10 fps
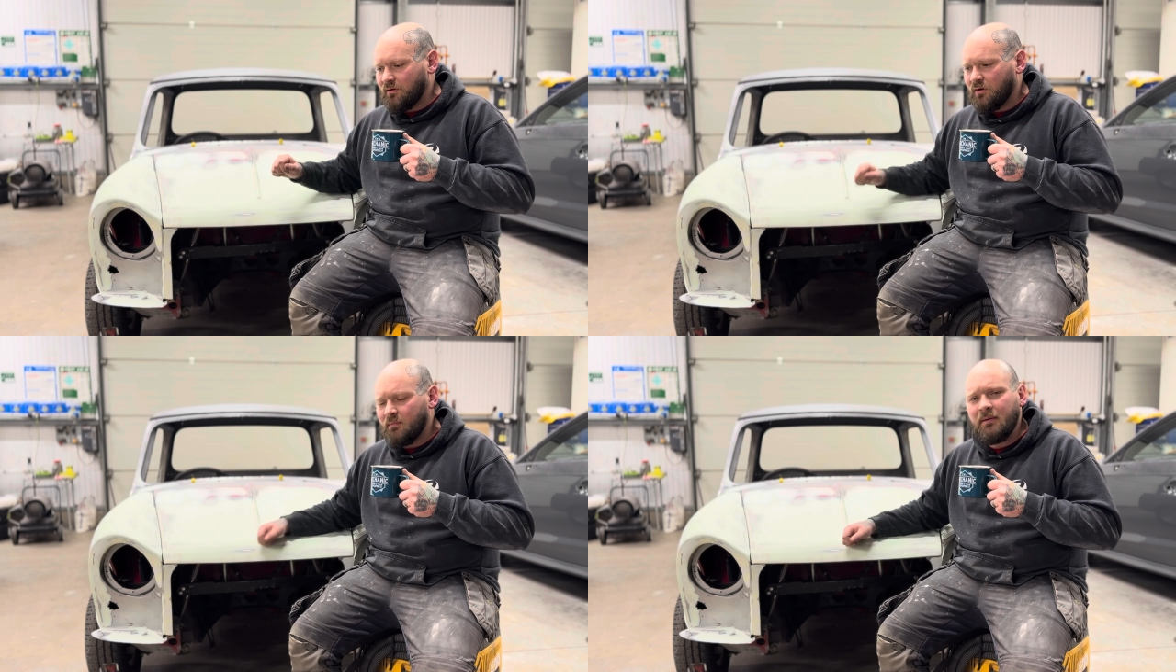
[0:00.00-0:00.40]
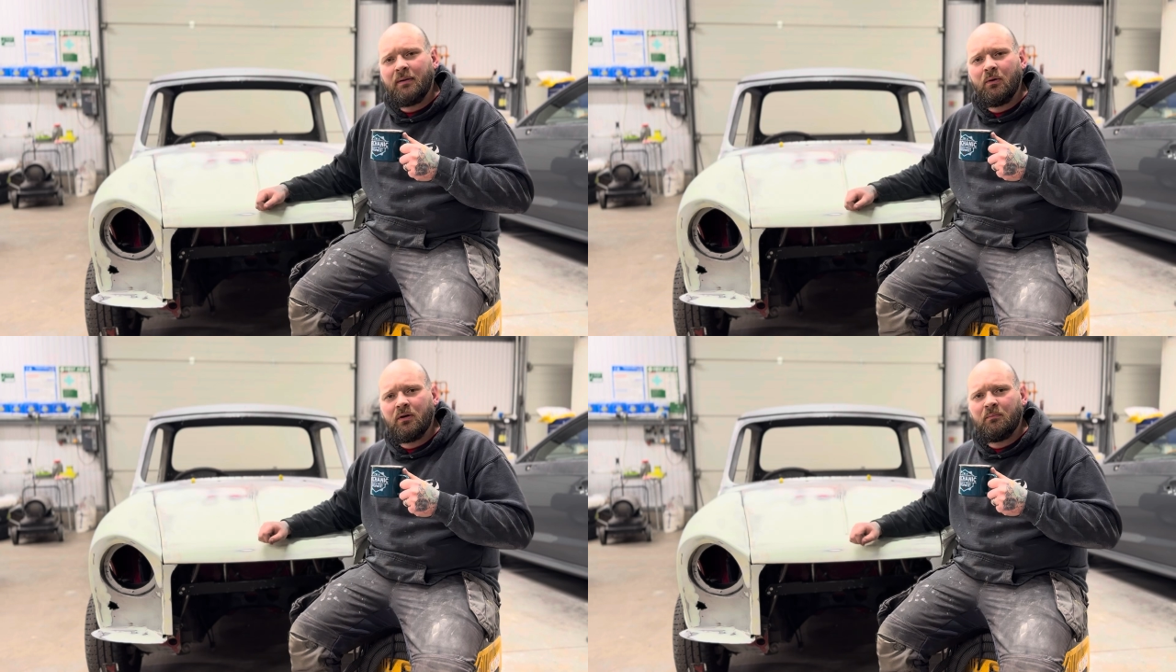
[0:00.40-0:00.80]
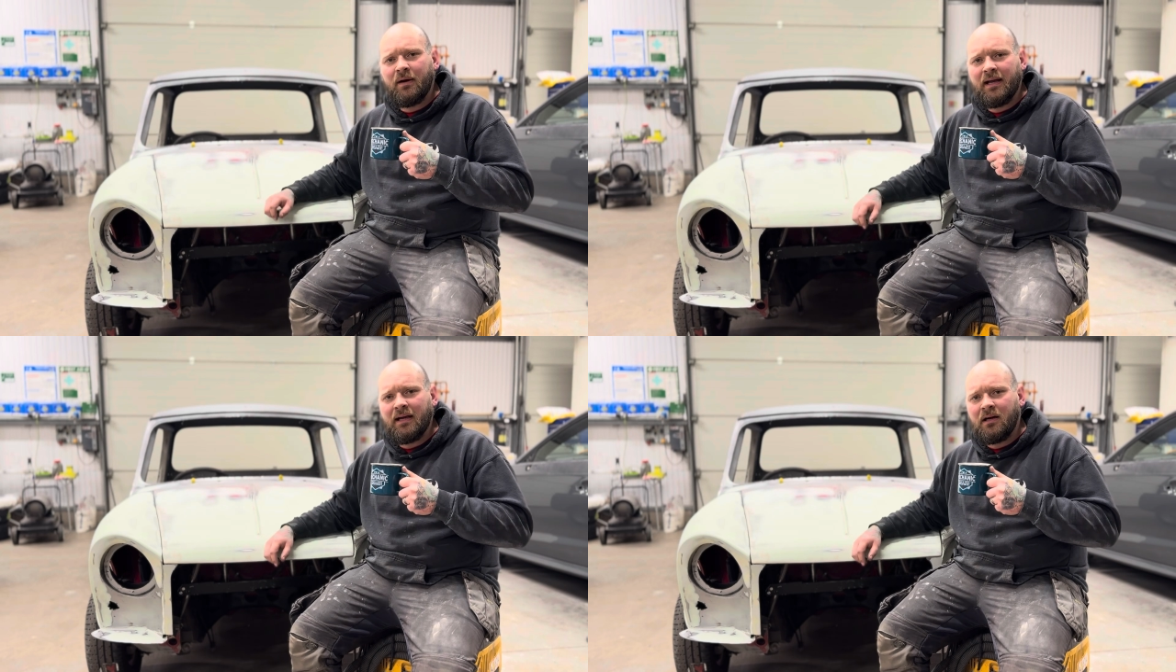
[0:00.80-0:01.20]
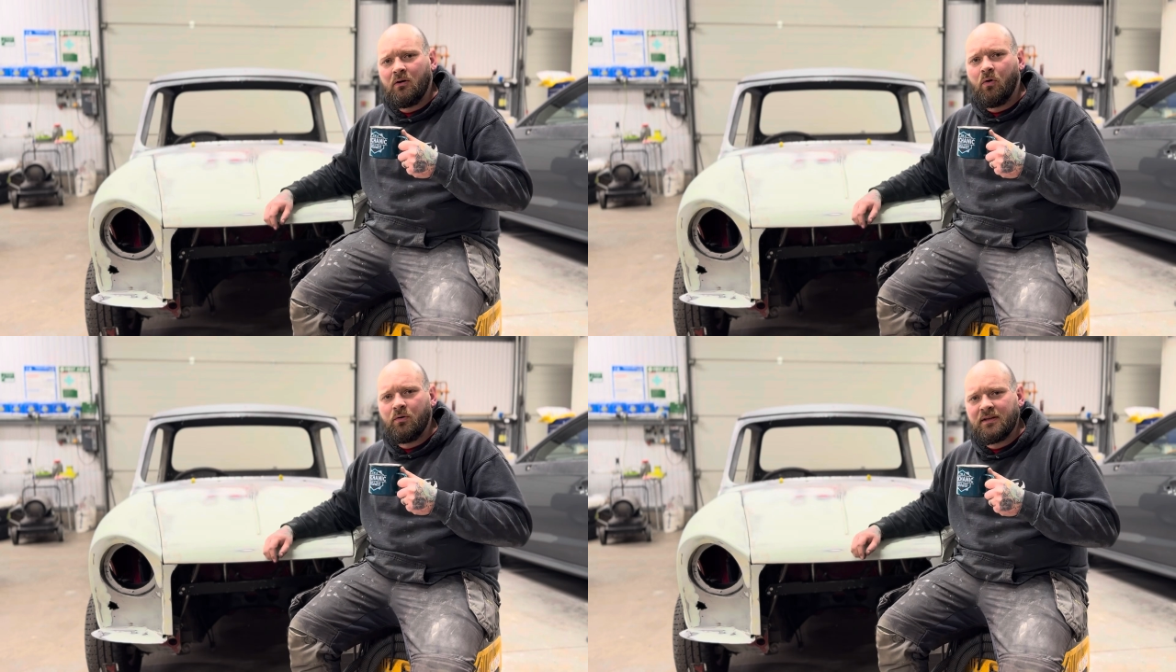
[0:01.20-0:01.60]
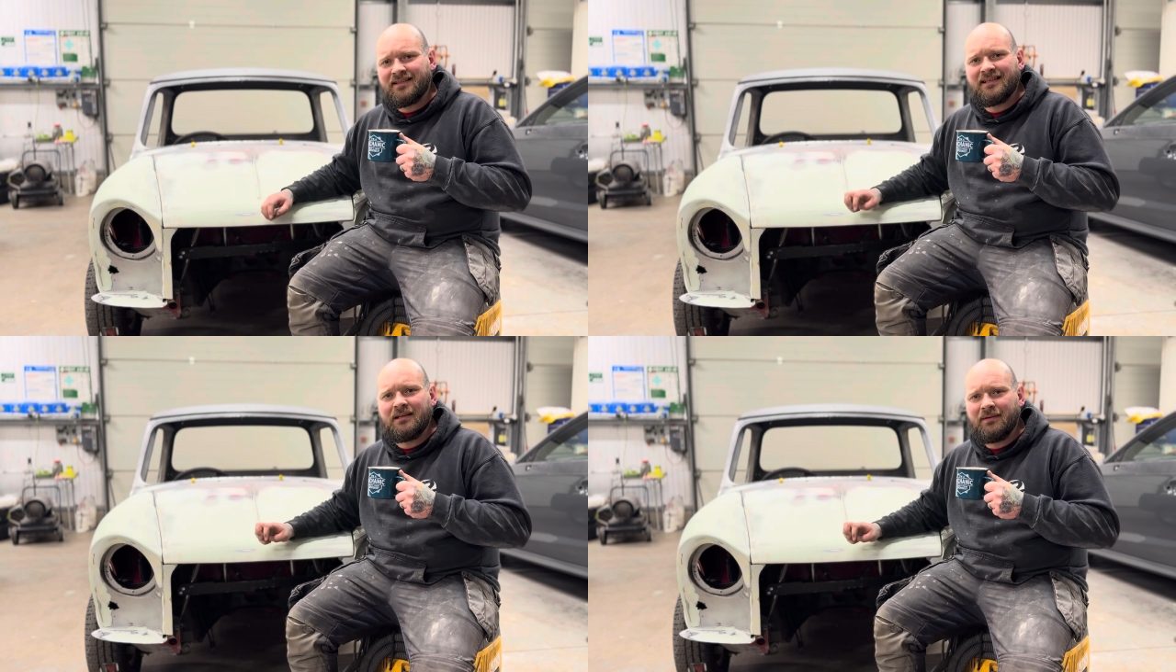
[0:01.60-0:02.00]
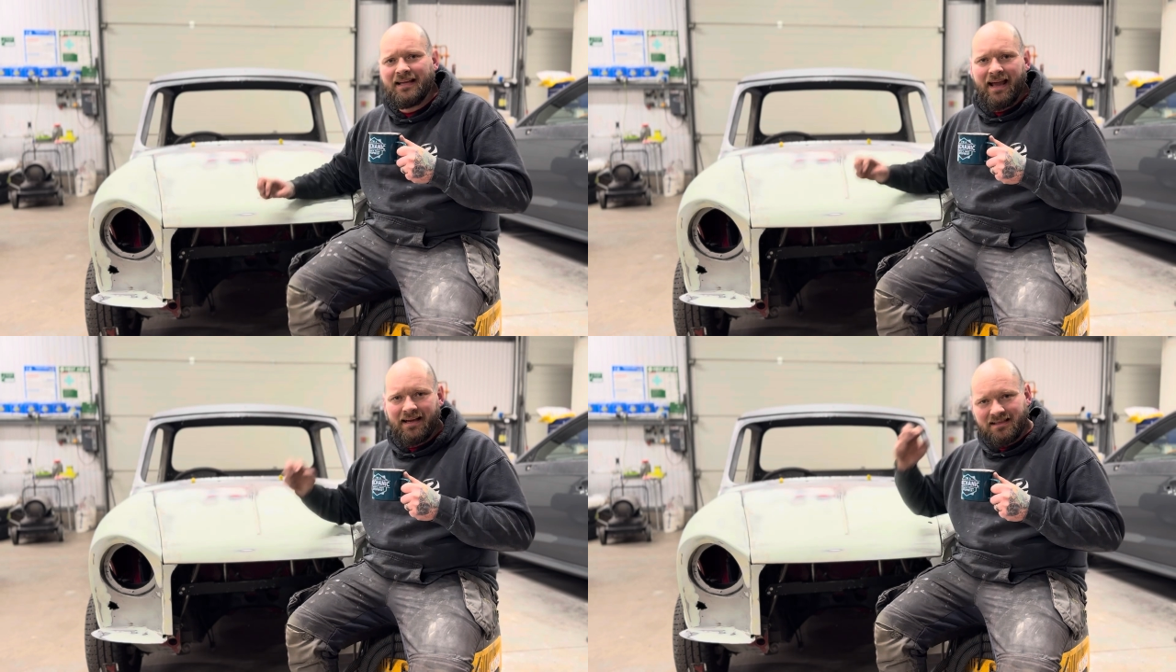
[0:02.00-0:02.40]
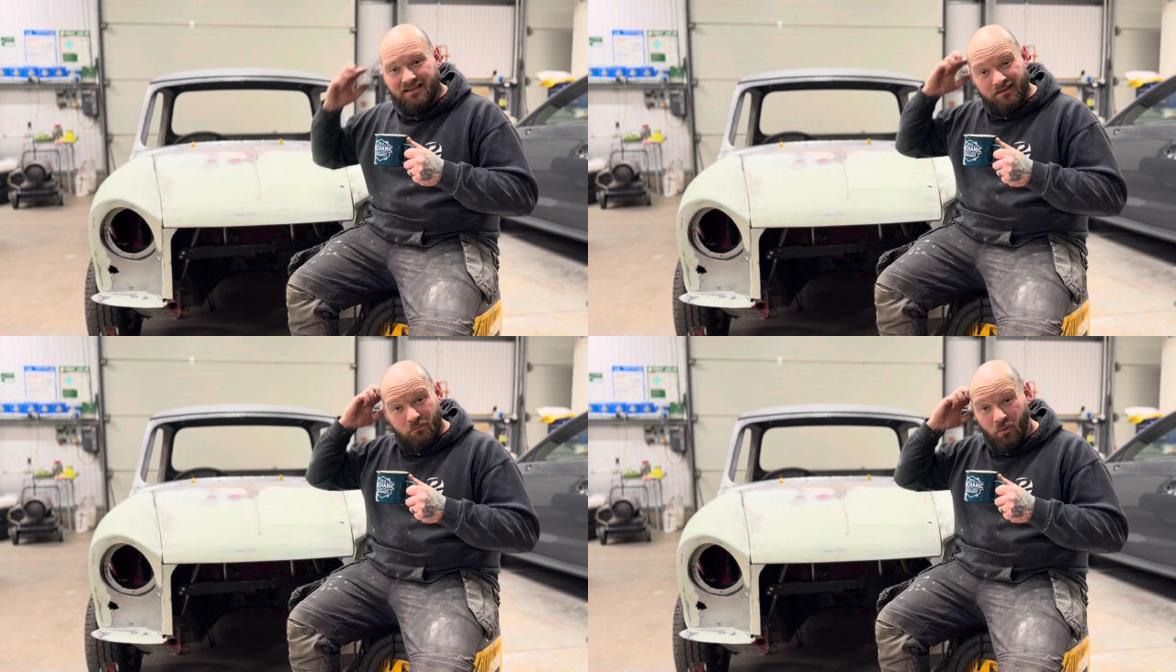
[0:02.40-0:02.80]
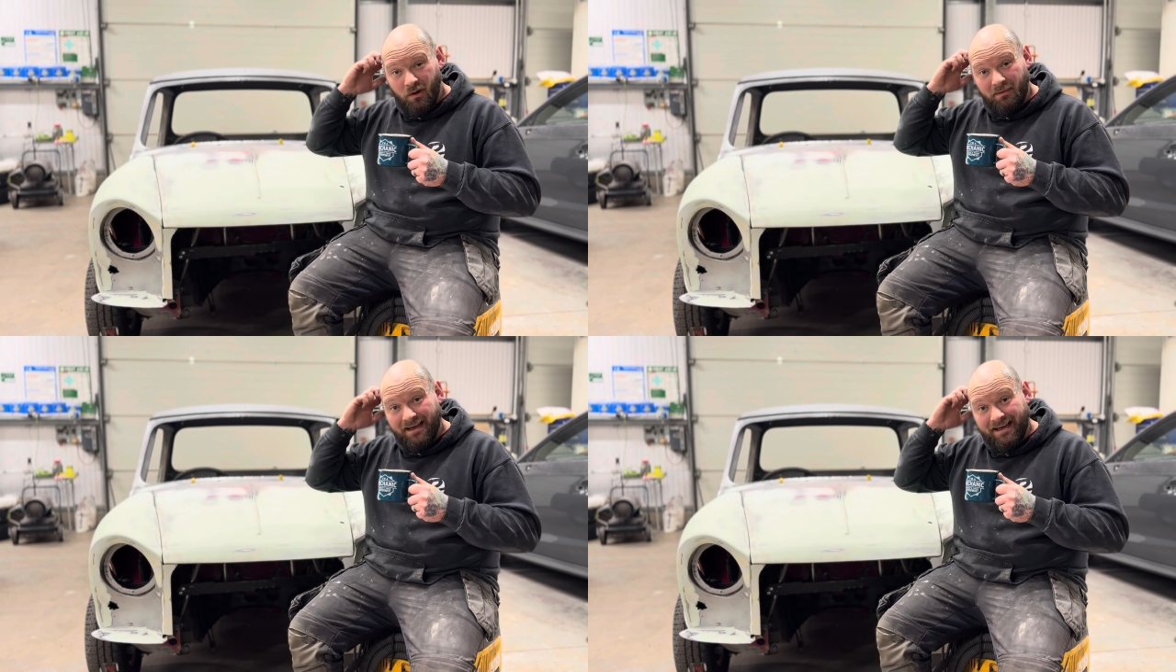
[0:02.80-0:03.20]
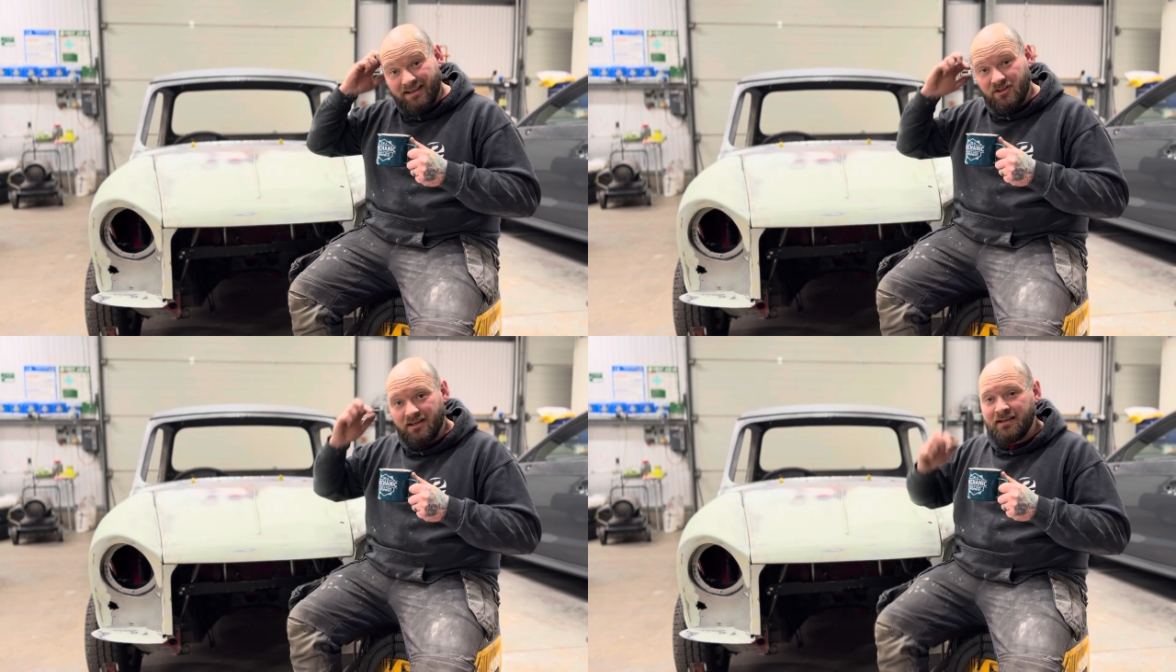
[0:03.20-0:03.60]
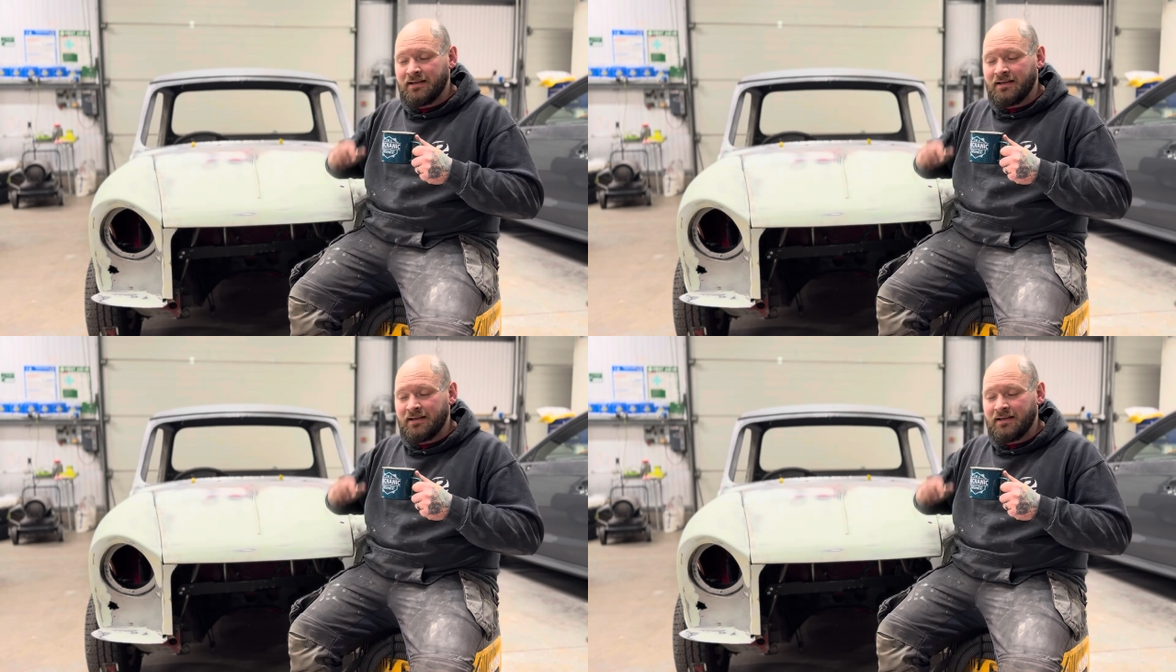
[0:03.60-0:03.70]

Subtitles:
going to be powered by a Honda CBX motorbike engine.